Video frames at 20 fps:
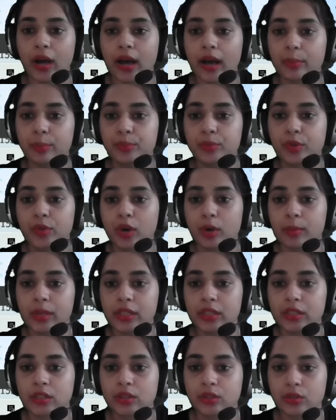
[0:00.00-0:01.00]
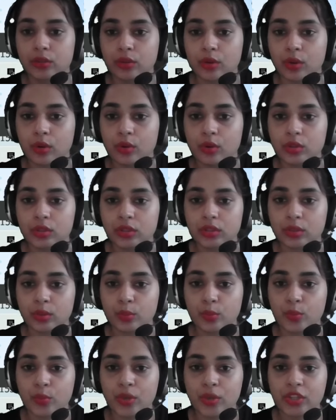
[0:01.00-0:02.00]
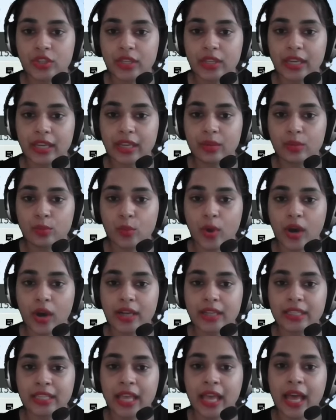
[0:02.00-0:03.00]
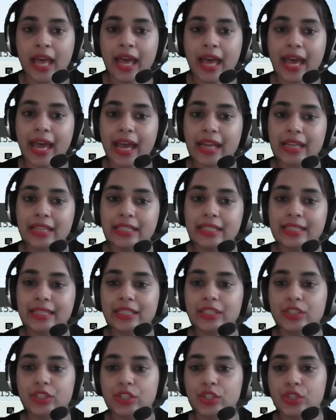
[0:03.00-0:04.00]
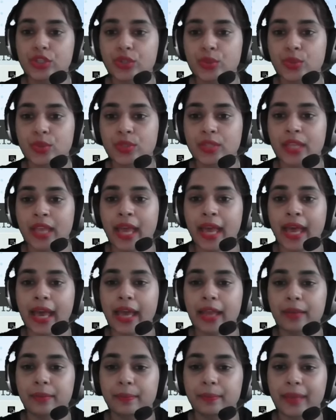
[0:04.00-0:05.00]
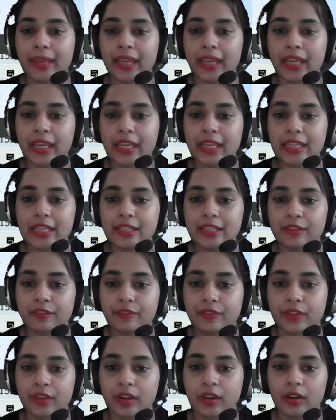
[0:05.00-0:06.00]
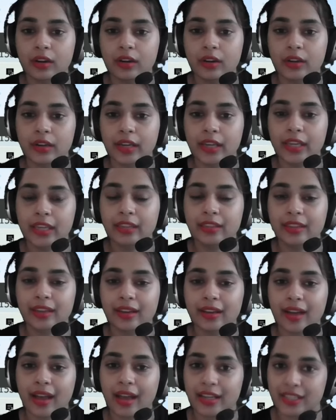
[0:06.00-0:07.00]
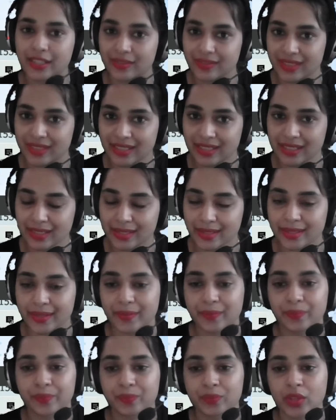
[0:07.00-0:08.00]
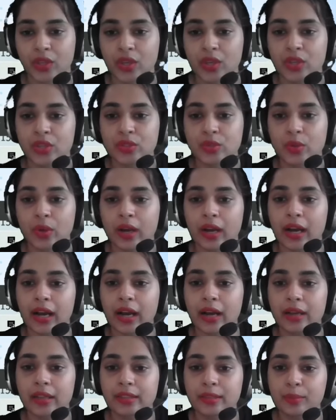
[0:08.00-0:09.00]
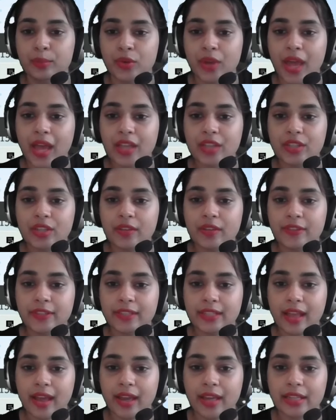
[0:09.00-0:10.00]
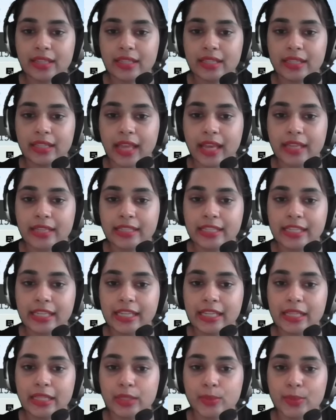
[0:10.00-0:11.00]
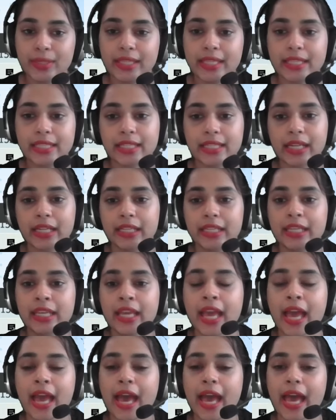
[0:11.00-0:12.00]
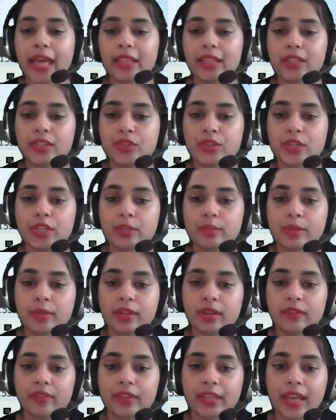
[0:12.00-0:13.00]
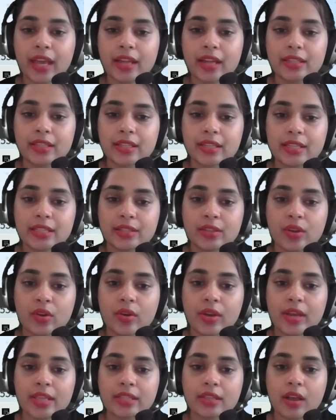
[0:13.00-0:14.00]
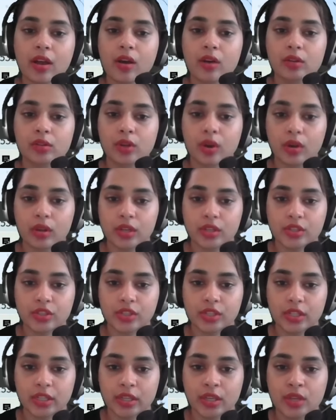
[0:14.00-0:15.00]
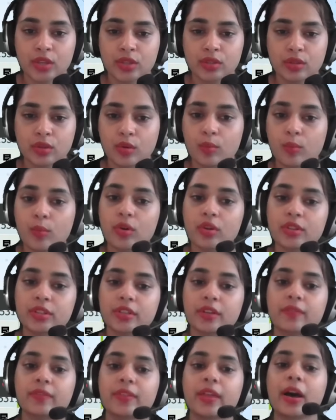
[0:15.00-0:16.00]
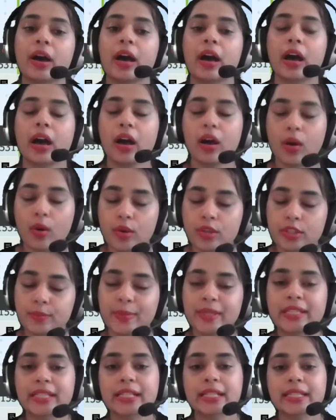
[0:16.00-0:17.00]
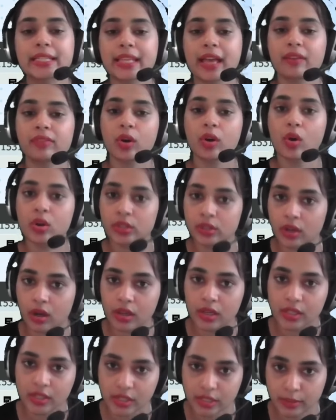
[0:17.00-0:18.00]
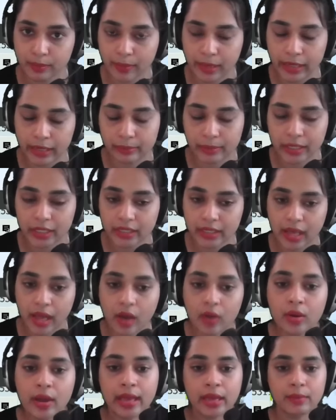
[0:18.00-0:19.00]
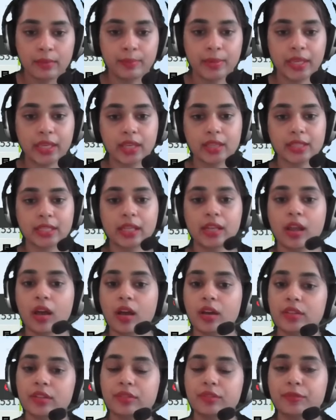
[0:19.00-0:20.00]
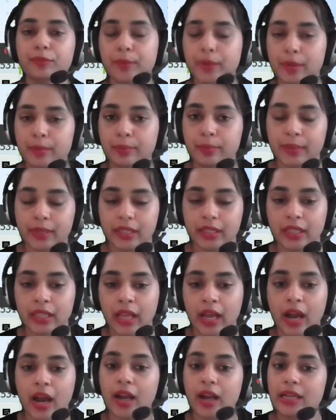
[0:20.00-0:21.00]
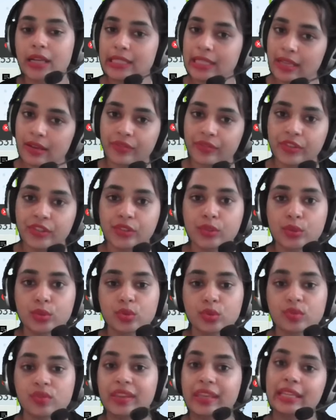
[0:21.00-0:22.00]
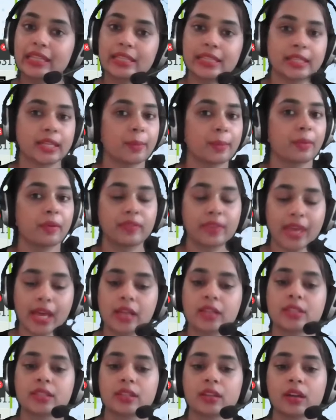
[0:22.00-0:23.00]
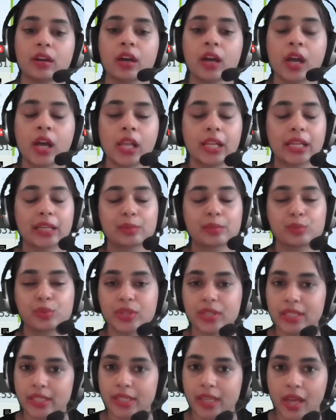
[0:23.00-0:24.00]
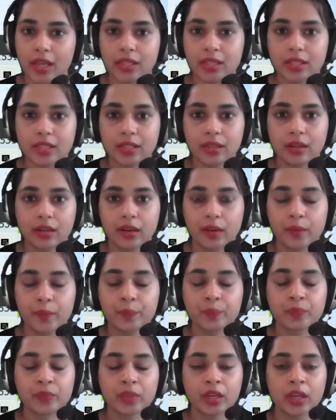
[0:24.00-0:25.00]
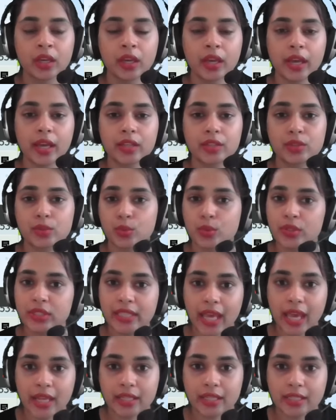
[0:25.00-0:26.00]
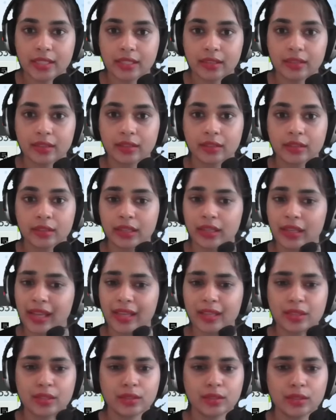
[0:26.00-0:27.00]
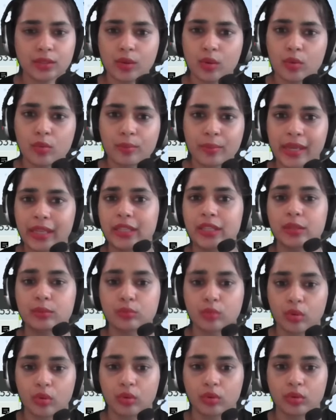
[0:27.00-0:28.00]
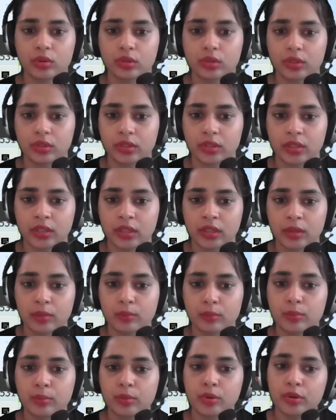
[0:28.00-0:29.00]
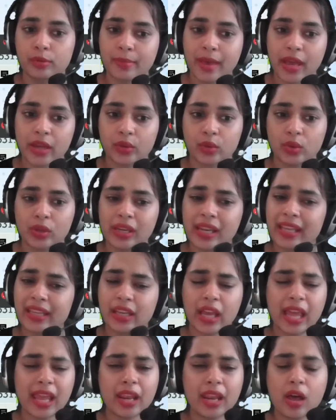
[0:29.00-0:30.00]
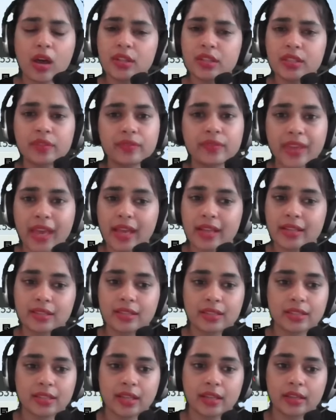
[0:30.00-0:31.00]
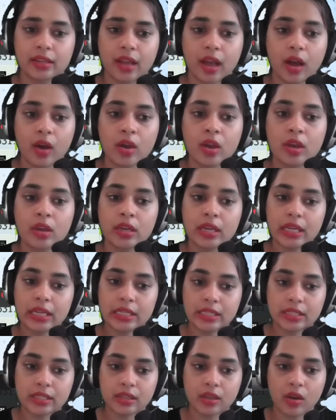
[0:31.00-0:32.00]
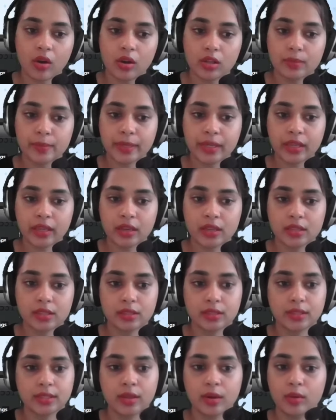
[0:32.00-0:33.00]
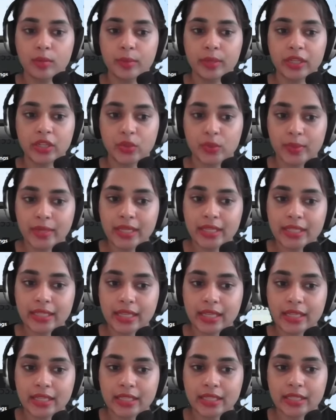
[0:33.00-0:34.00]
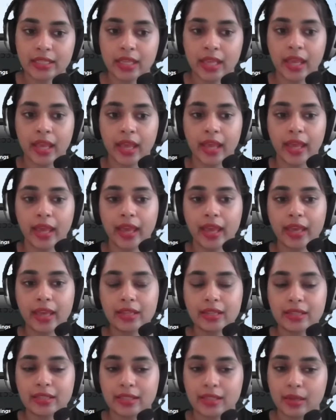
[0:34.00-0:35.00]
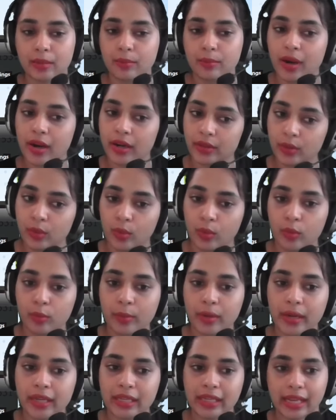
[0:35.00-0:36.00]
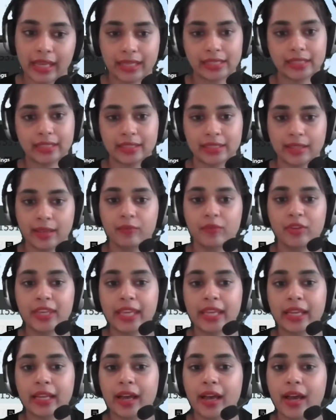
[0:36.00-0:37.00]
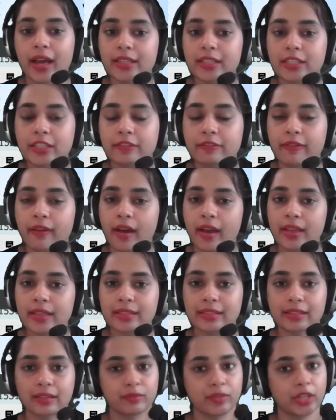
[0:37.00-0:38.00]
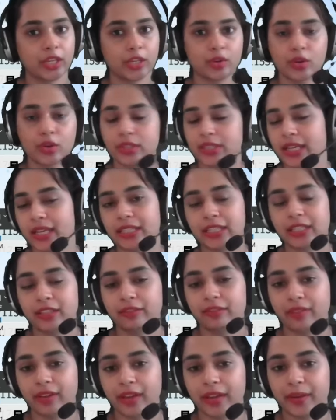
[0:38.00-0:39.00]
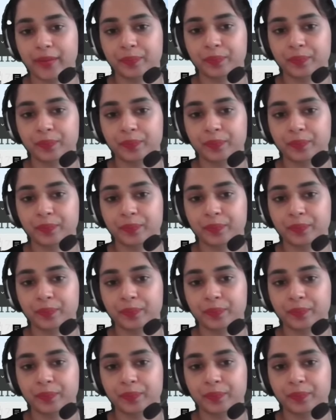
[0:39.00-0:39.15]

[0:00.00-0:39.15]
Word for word: abnormal growth which inverts adjacent tissues and may interfere in their activities. So uh, the branch of science that deals with the study and the treatment of the cancer is known as oncology. So most of the hospitals have the oncology department now because a lot of people are suffering due to various type of cancer like breast cancer and throat cancer like so many more bone marrow like a lot of cancers are now it is all because so many reasons and some are common like some we can identify some we cannot identify